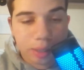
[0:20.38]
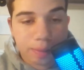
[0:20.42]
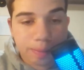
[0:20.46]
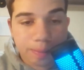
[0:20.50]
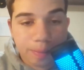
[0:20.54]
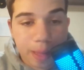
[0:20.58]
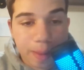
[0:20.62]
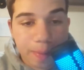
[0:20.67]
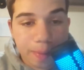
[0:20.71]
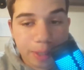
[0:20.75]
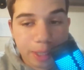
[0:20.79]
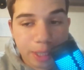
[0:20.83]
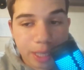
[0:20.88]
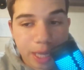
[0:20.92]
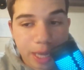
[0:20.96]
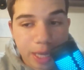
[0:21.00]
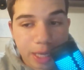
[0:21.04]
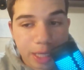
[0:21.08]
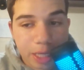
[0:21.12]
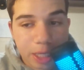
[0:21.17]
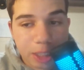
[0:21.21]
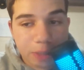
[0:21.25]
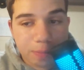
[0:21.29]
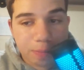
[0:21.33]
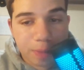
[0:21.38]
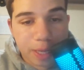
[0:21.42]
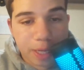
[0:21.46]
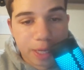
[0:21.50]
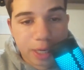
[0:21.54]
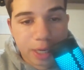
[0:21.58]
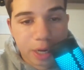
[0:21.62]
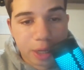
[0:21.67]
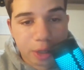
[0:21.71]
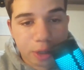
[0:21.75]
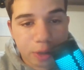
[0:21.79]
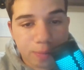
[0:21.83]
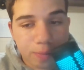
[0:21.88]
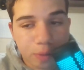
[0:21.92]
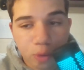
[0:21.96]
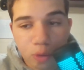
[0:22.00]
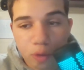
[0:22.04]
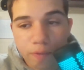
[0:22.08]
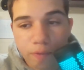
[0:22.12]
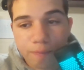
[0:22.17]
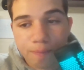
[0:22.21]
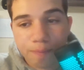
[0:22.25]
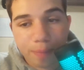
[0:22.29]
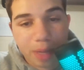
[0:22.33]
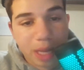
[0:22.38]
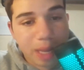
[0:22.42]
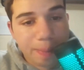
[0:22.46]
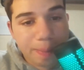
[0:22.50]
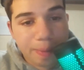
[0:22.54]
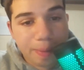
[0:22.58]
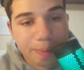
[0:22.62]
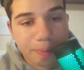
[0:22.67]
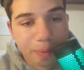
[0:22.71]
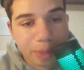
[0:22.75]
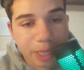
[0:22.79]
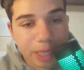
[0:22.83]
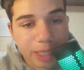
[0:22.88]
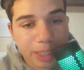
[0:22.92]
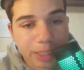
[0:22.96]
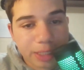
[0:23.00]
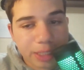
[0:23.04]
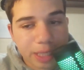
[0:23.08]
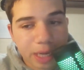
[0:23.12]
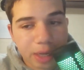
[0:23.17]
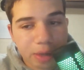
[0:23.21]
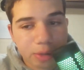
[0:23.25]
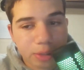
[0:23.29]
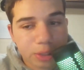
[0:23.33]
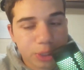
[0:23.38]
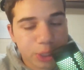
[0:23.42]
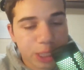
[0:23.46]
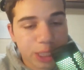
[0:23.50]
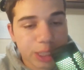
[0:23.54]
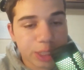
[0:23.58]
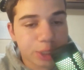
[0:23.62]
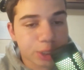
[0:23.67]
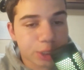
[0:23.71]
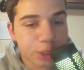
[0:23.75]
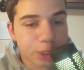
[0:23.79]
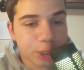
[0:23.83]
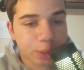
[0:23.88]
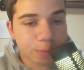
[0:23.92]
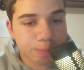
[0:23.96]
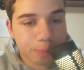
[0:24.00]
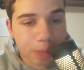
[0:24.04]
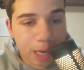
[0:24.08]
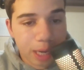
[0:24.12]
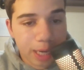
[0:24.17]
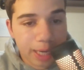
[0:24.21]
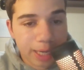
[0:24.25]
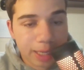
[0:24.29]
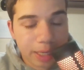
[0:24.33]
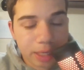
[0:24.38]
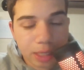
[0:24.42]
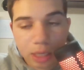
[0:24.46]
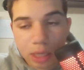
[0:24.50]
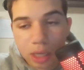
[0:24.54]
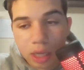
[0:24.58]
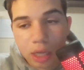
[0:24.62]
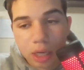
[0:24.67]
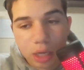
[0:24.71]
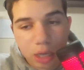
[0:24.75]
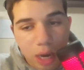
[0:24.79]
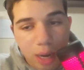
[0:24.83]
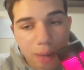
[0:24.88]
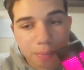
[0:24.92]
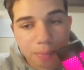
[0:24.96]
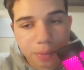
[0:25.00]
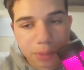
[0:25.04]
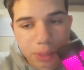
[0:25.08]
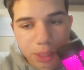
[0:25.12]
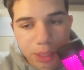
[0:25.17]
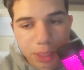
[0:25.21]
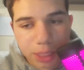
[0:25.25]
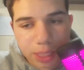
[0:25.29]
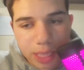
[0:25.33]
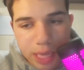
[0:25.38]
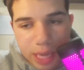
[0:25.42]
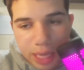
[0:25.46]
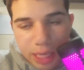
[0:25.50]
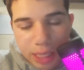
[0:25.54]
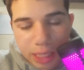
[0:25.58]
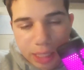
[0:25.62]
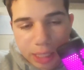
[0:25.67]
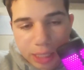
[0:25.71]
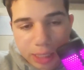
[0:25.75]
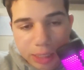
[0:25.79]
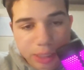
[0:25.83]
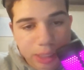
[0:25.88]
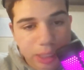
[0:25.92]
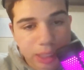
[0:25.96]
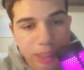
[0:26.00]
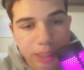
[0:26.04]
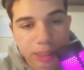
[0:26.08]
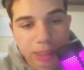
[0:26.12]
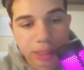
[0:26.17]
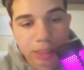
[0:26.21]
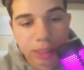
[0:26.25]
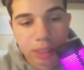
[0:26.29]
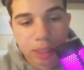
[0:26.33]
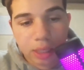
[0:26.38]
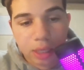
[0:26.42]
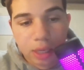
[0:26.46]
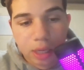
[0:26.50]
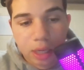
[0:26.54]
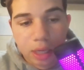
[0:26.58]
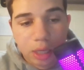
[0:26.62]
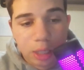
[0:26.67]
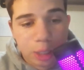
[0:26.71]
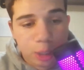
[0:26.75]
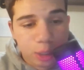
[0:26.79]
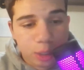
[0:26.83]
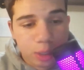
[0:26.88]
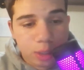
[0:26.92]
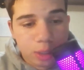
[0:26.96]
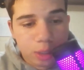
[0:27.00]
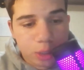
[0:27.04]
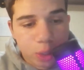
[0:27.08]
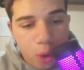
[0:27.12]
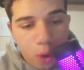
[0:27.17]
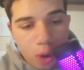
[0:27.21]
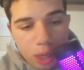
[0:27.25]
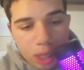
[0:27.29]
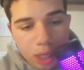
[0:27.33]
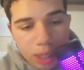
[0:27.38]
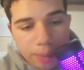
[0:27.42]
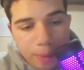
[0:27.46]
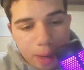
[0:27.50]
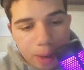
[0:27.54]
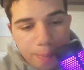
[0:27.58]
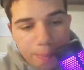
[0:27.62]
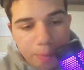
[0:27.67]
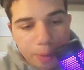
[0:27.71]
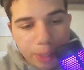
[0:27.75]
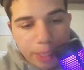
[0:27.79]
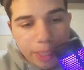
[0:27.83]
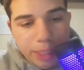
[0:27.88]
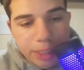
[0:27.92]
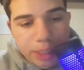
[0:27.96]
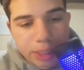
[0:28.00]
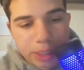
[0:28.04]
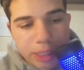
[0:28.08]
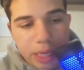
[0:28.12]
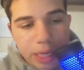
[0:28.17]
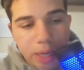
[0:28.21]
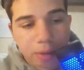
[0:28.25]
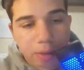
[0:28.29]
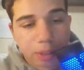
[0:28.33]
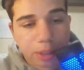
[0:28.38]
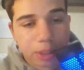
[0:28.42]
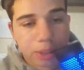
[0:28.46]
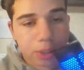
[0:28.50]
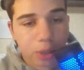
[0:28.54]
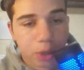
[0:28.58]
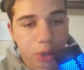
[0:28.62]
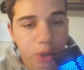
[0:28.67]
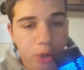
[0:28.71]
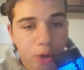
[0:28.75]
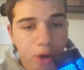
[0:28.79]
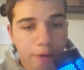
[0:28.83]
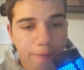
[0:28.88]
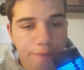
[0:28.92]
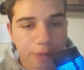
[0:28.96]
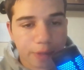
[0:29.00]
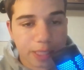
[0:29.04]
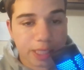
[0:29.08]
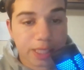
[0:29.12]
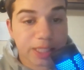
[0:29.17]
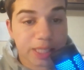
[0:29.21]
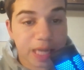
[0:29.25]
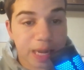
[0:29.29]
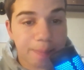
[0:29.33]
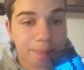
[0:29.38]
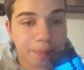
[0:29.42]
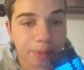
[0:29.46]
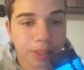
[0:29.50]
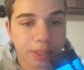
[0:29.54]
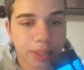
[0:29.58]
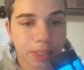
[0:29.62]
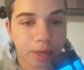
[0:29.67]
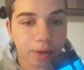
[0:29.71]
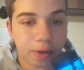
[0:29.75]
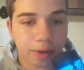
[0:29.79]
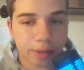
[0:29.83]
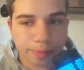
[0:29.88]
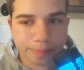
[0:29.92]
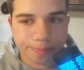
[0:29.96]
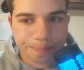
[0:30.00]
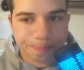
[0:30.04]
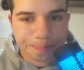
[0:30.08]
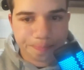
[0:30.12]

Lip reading: Maybe the Yankees make another move. Maybe Blake Snell changes his mind, comes to the Yankees, because talking about Blake Snell to start off this episode.